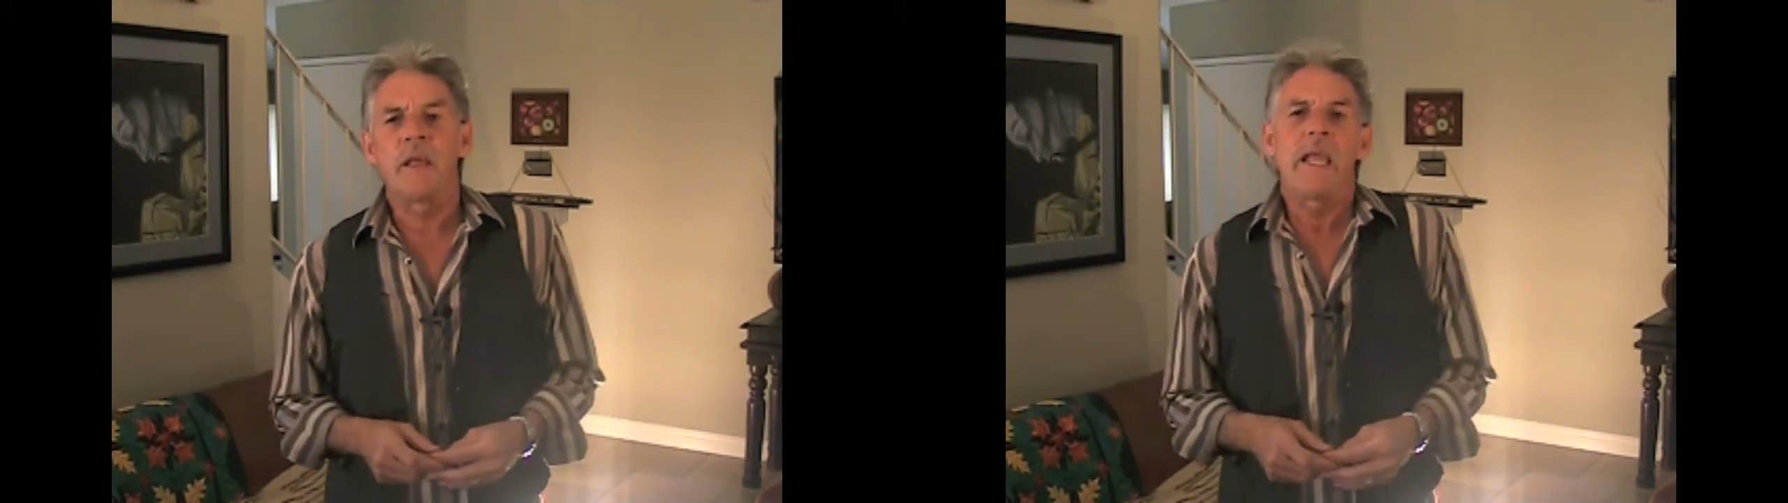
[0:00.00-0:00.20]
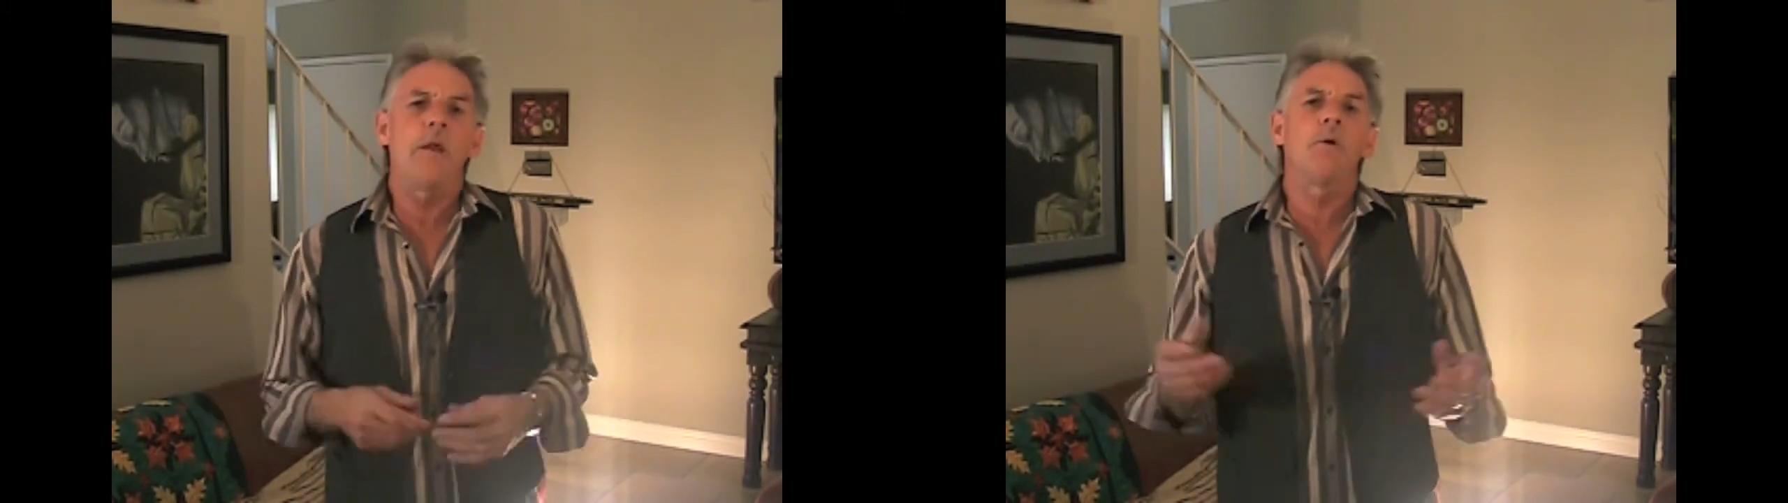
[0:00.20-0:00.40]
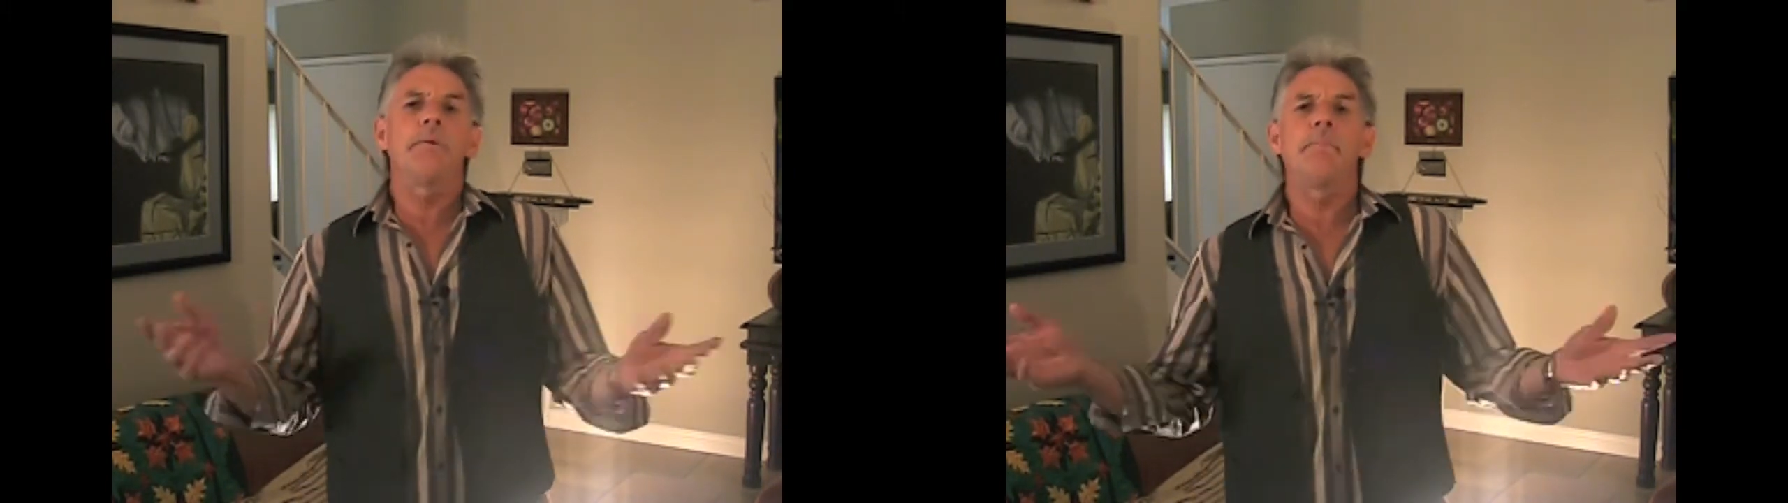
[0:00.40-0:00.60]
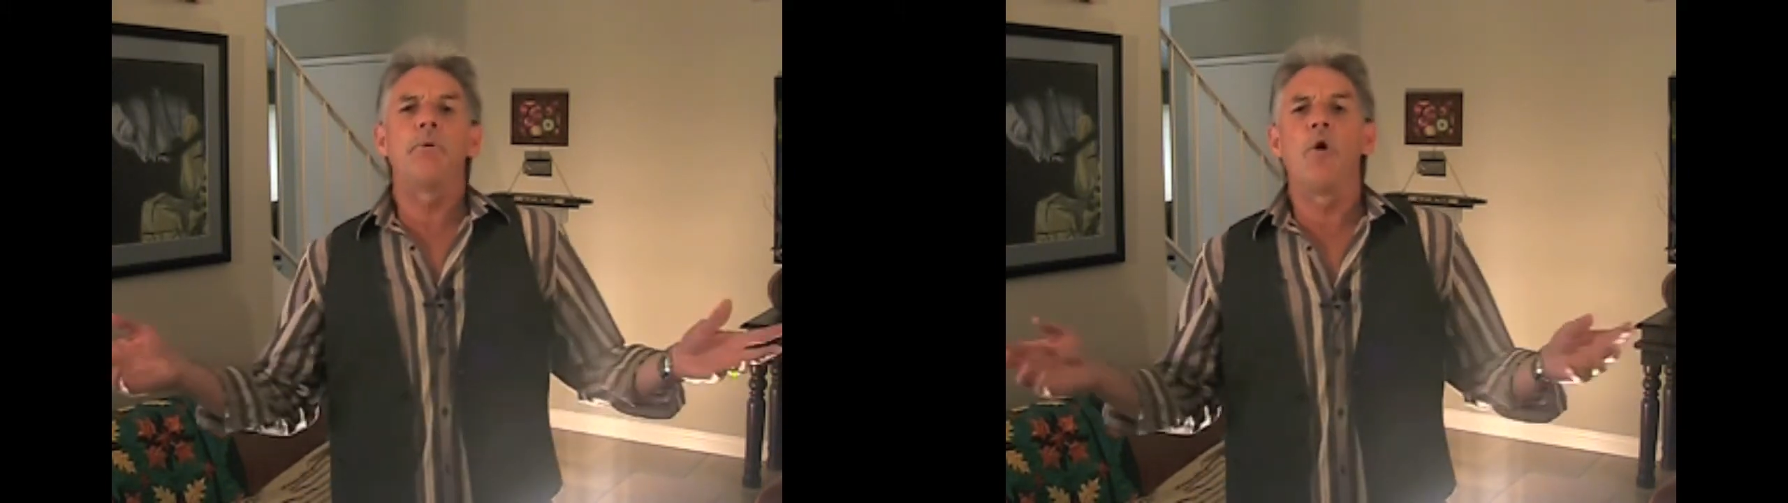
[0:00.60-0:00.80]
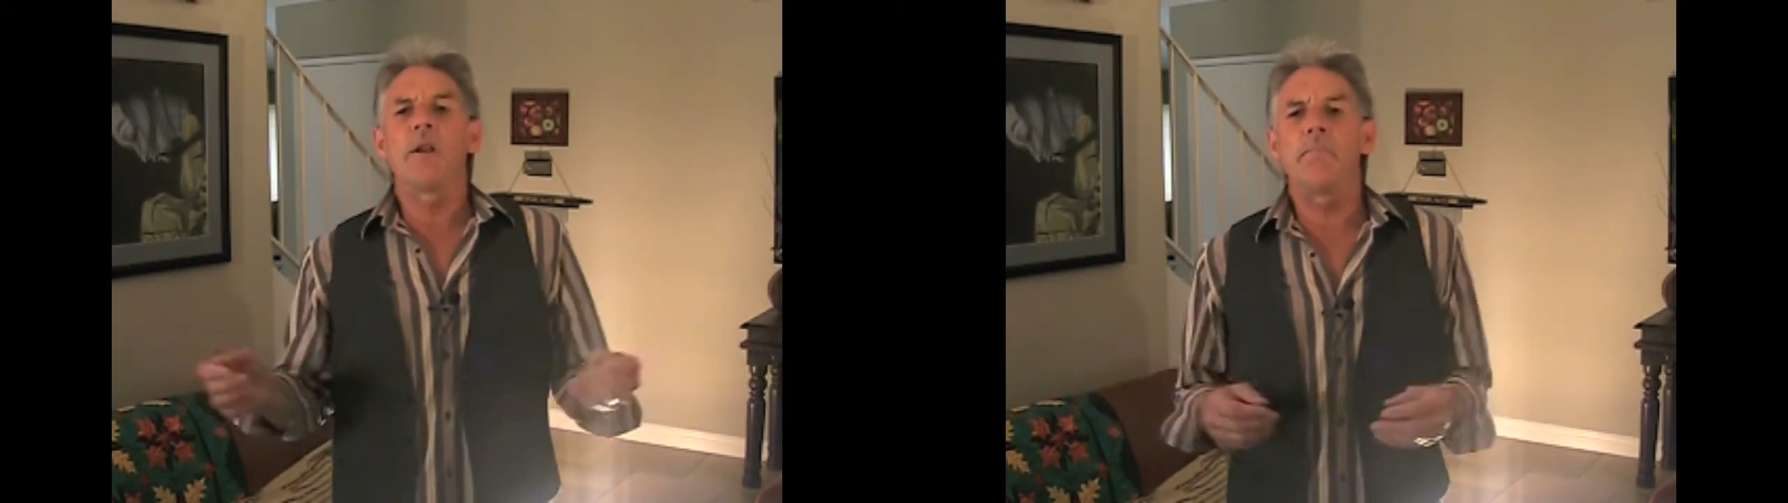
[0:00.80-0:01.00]
He would be
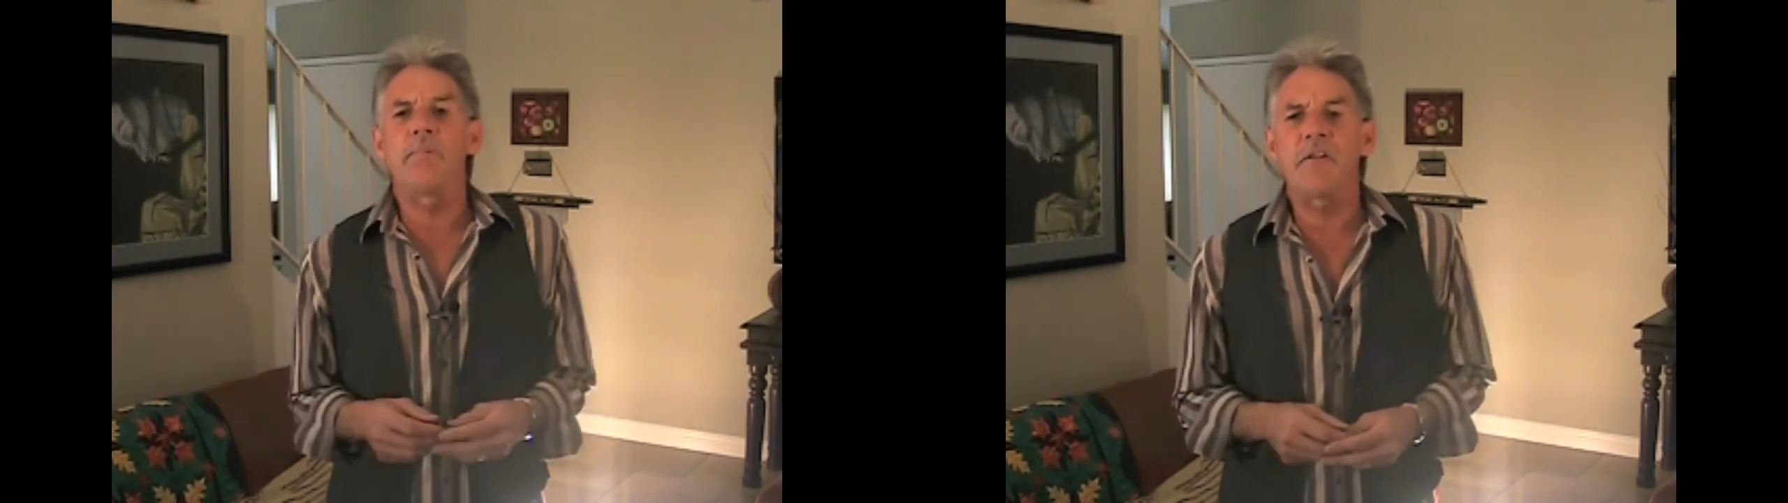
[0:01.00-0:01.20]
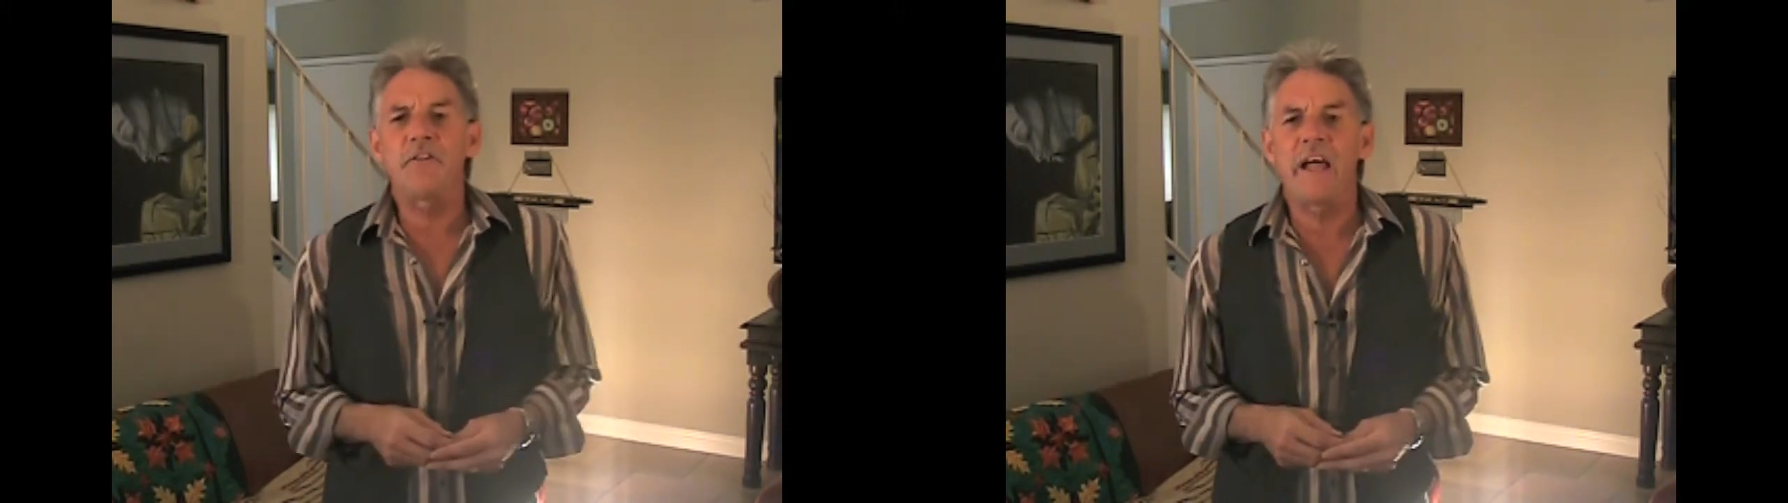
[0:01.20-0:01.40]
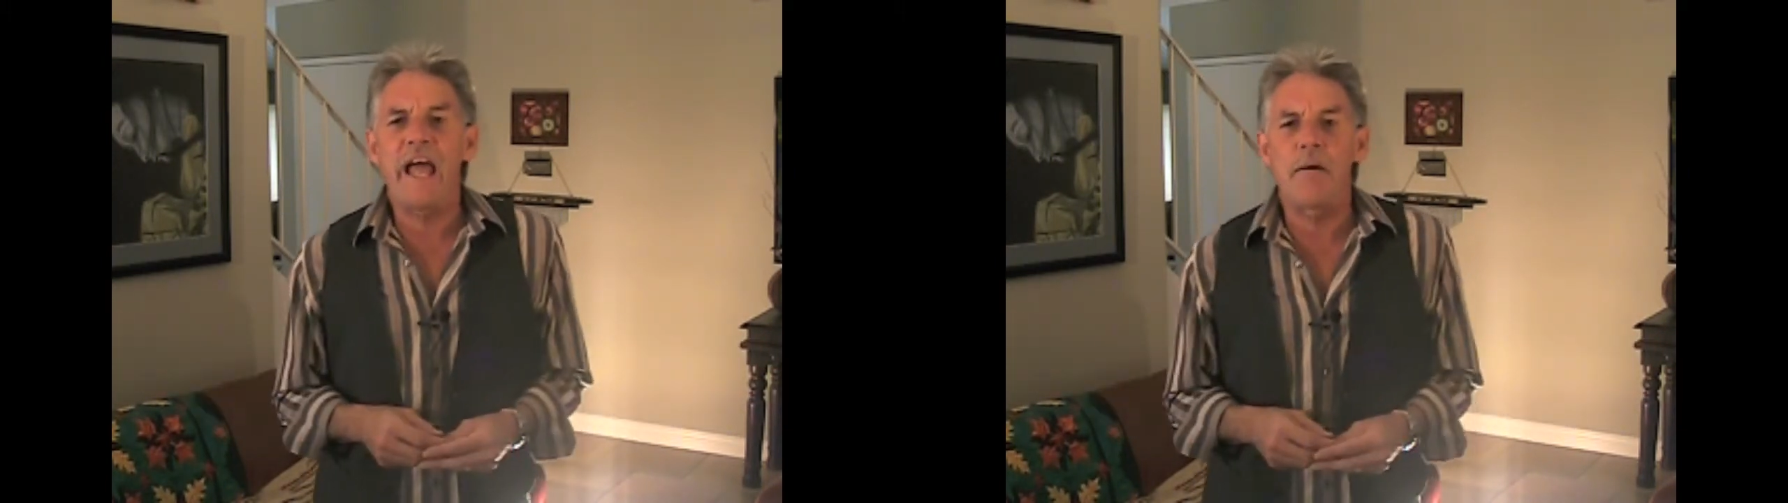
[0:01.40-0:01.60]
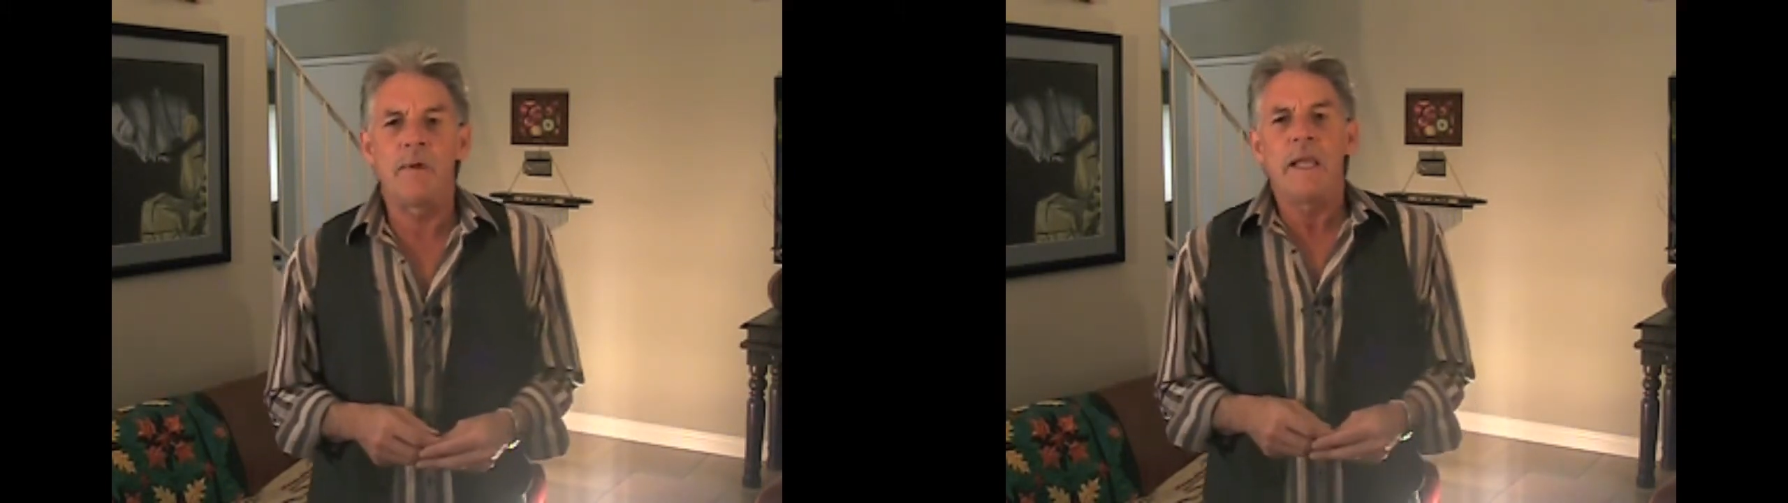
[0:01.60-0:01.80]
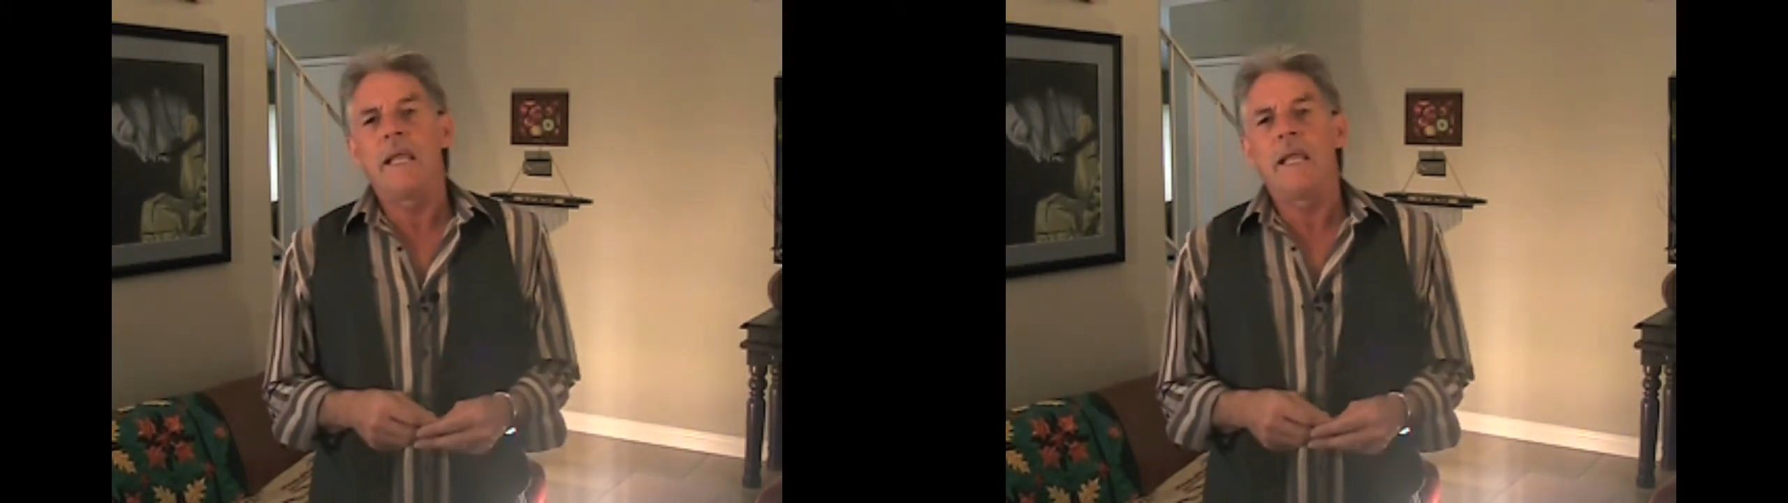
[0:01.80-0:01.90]
born in Bethlehem.